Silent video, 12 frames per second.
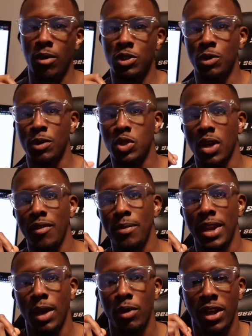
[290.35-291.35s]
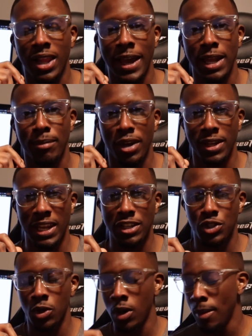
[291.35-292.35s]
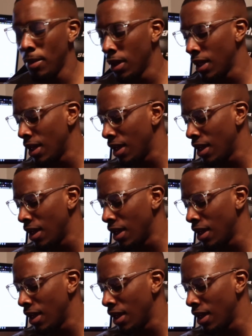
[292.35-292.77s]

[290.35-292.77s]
I was supposed to have a meeting with a client, but he didn't show up.